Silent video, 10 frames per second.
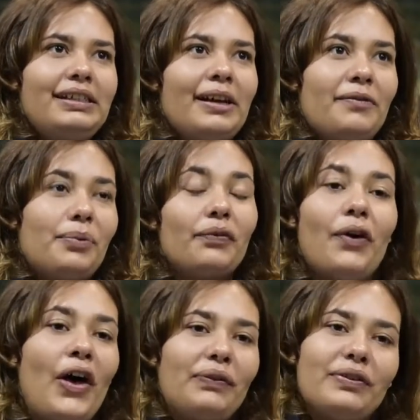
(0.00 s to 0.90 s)
and
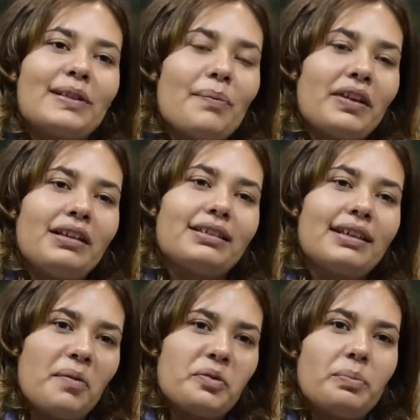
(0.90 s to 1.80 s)
prefer for something to
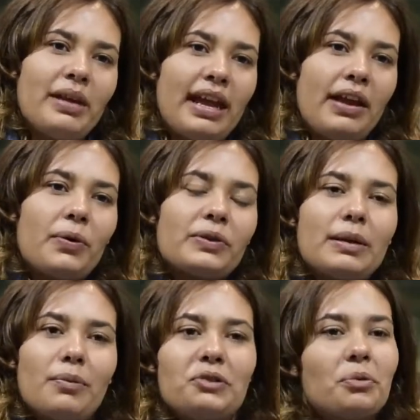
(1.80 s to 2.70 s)
come to me or
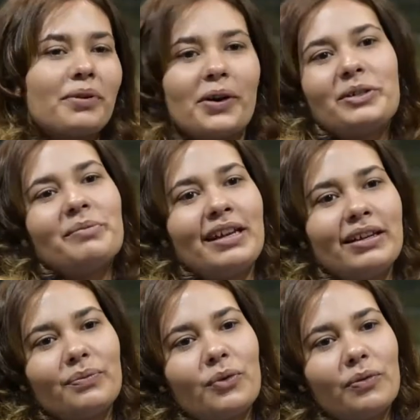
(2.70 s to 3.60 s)
someone to approach me
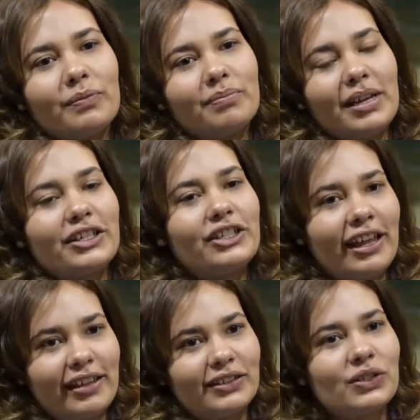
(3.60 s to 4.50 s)
and want me to share
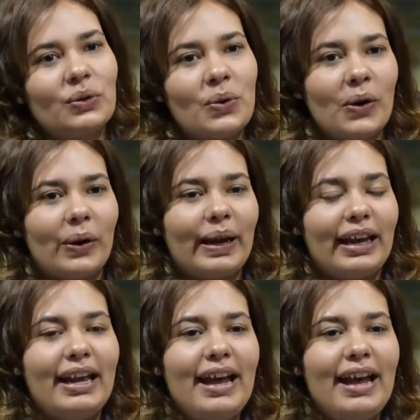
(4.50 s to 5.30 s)
their story,